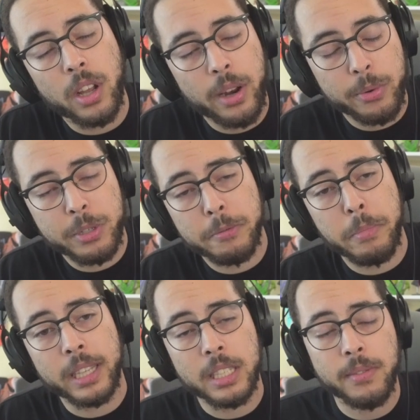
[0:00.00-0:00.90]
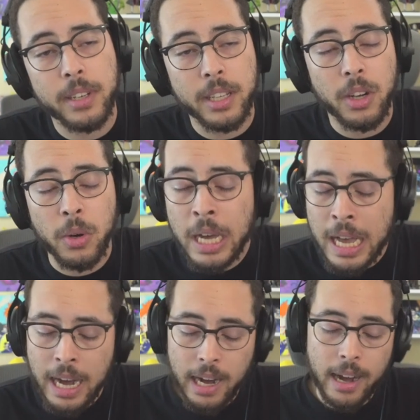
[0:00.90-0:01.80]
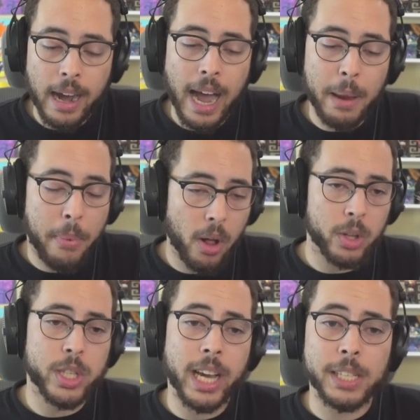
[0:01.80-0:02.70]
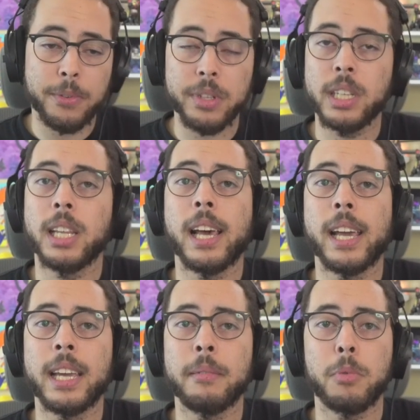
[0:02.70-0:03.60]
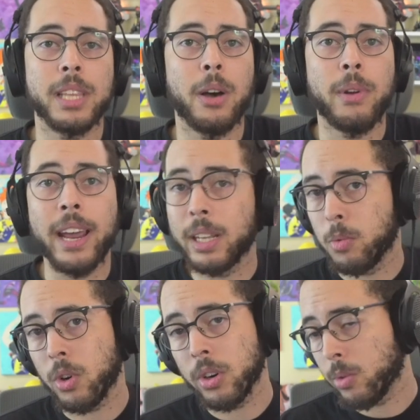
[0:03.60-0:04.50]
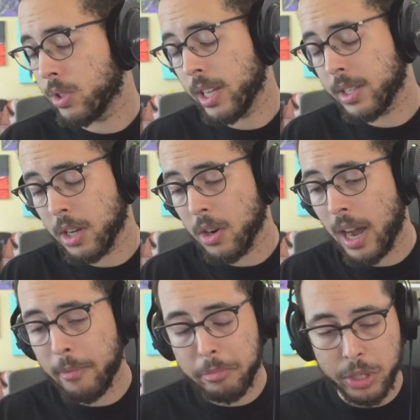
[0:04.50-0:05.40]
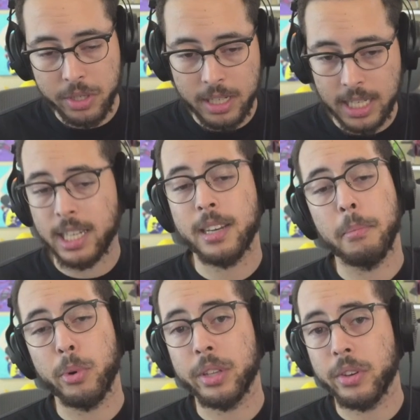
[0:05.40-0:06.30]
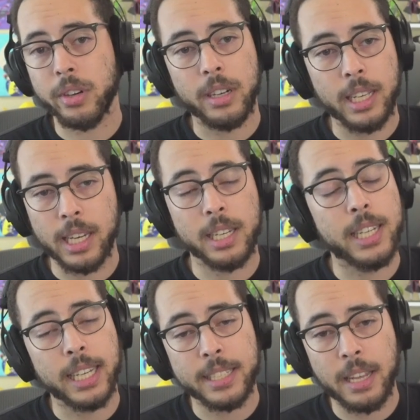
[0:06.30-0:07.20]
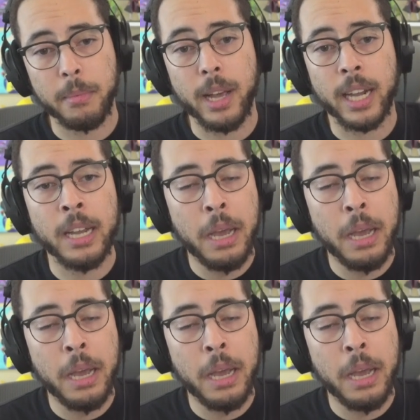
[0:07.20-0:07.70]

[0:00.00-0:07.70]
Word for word: I would just make this video. Uh, I apologize for the delay without any word or say so. I have just needed a breather, needed to take a step back.